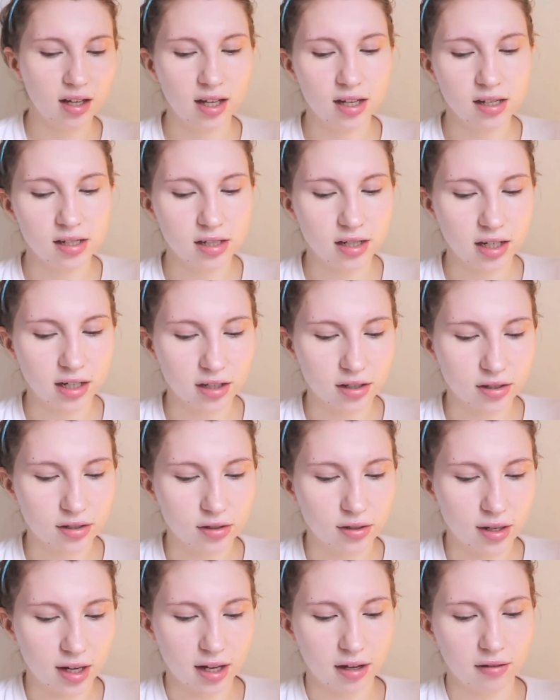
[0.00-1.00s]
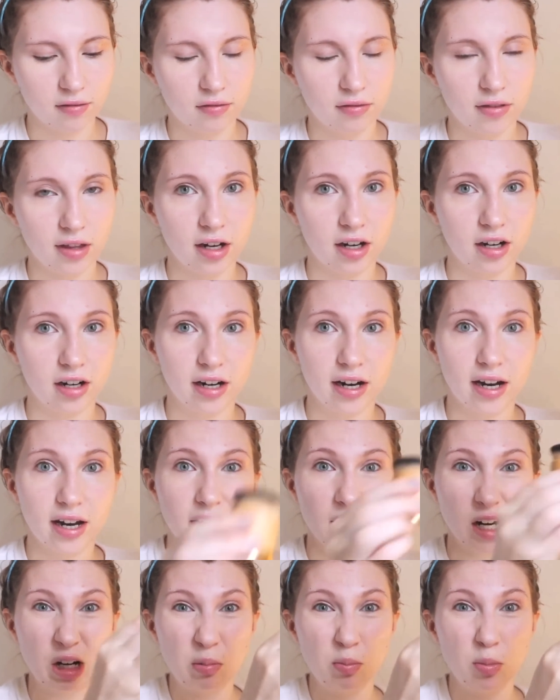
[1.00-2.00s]
and I also have their
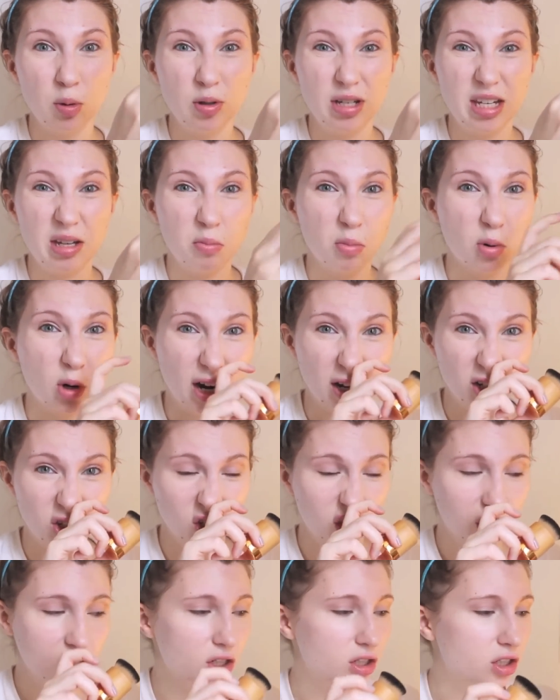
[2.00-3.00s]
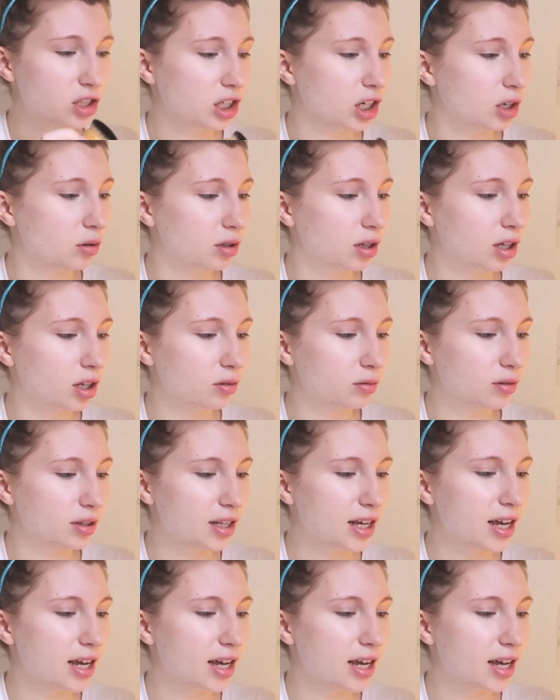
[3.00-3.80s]
Airbuki brush to go along with